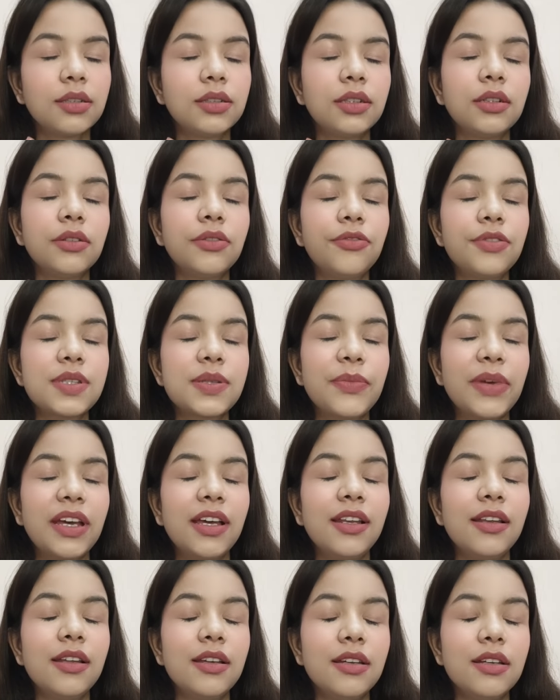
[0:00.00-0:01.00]
The
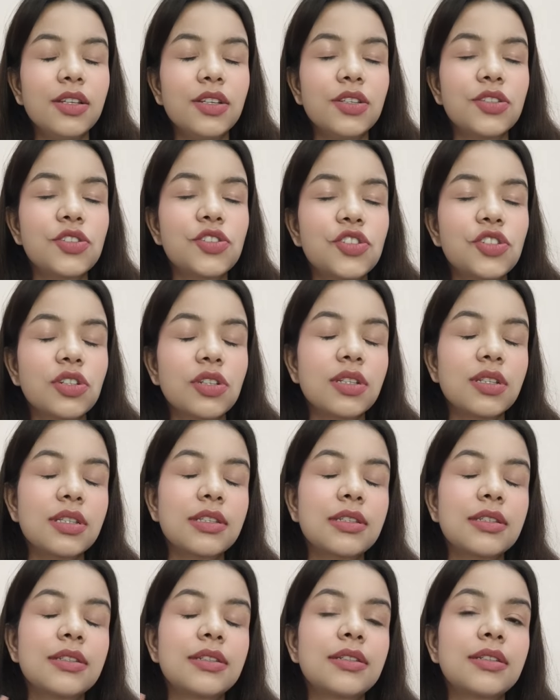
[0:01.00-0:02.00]
smell is
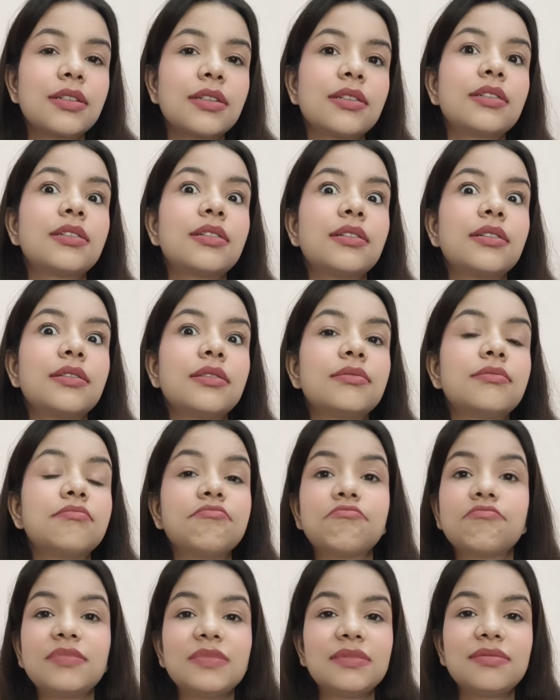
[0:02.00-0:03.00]
just
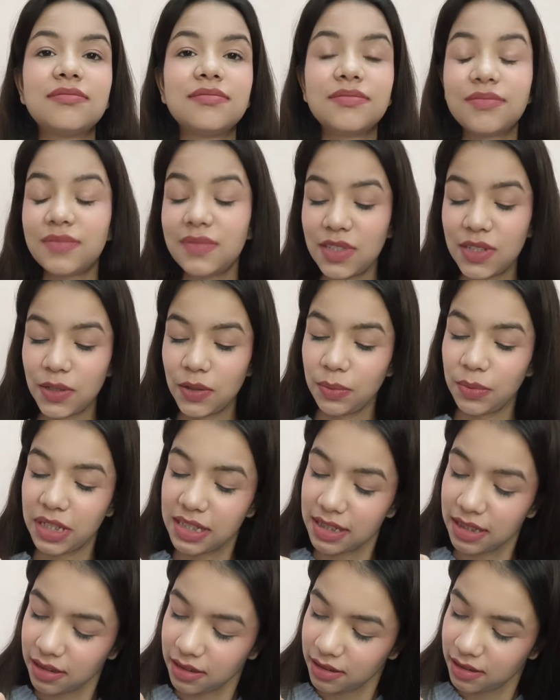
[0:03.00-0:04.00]
so
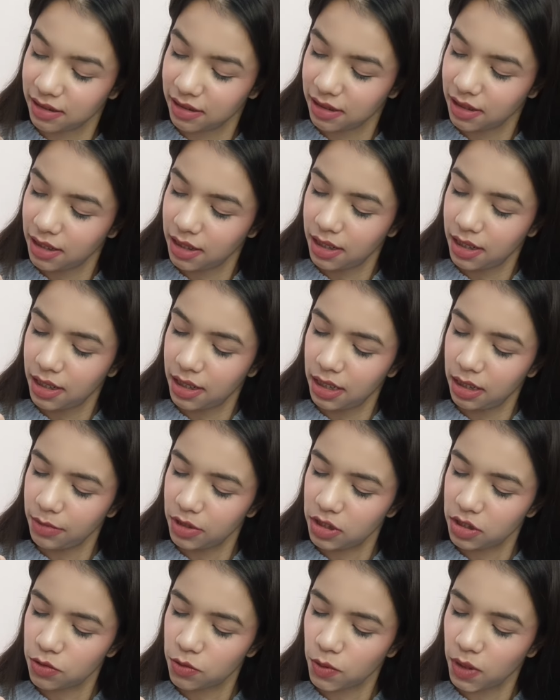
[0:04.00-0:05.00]
amazing. Let
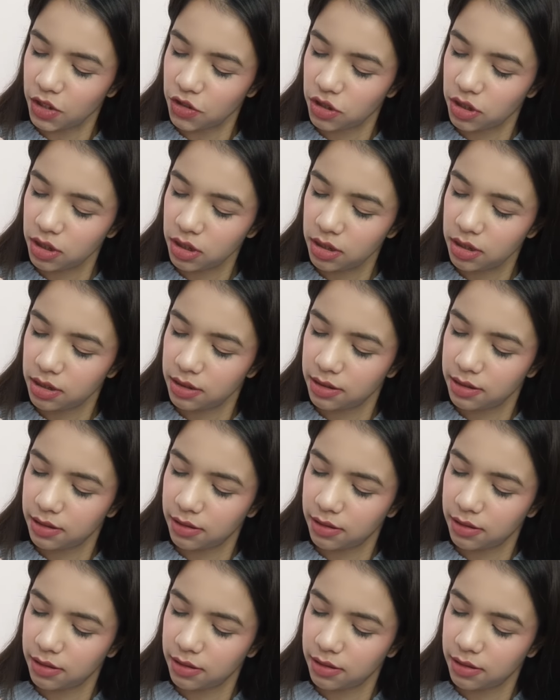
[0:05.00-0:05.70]
me just swatch it.